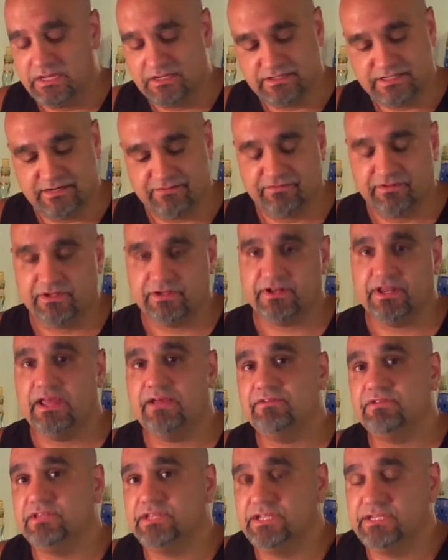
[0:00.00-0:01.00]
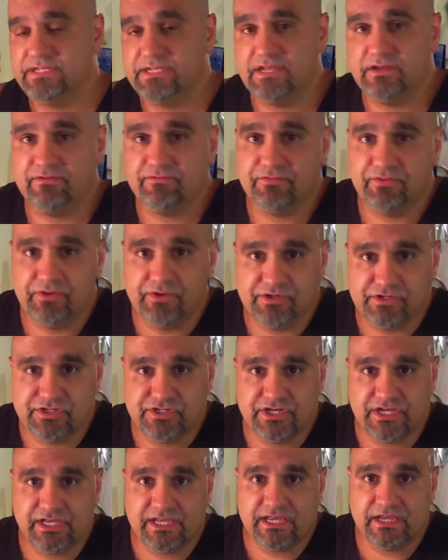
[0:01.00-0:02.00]
definitely going to have a link down for you to
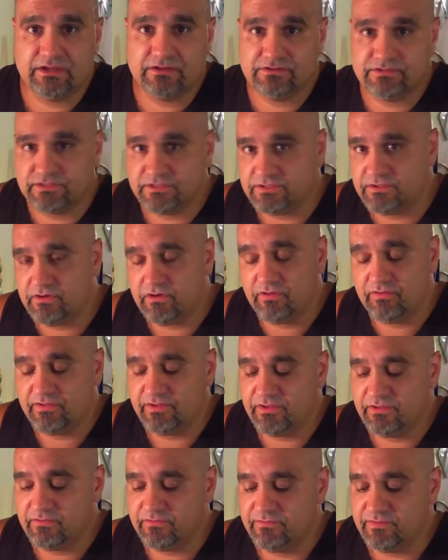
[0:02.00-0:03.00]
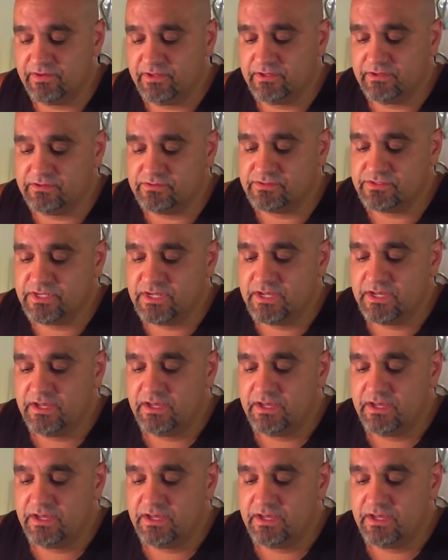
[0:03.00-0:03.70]
check out all the other videos